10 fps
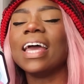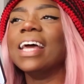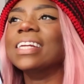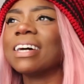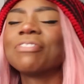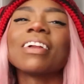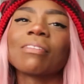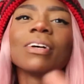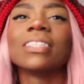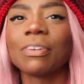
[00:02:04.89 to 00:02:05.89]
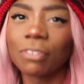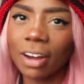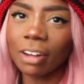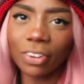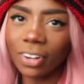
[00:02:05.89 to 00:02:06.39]
And I feel like I'm going to say
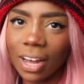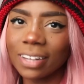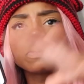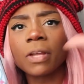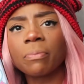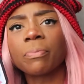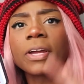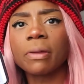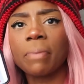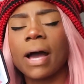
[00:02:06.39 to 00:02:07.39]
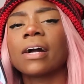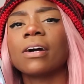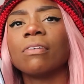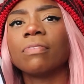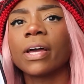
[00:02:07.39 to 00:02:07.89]
revival a lot, like bringing back
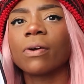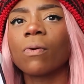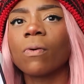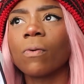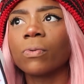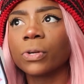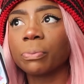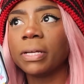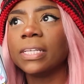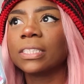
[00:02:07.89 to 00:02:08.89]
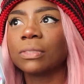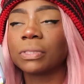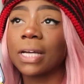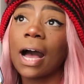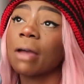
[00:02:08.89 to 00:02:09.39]
of like older pieces,
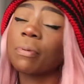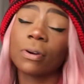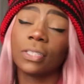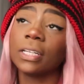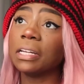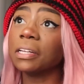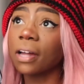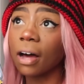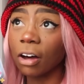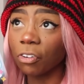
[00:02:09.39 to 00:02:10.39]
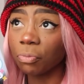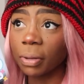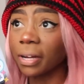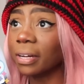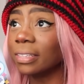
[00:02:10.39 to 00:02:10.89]
which I personally love
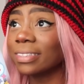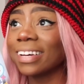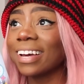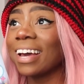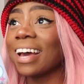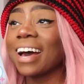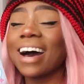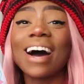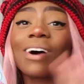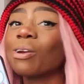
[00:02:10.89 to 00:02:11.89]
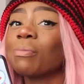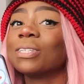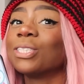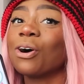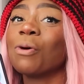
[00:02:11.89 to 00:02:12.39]
because I don't know
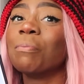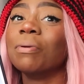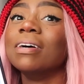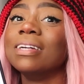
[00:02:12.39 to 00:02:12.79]
about y'all, but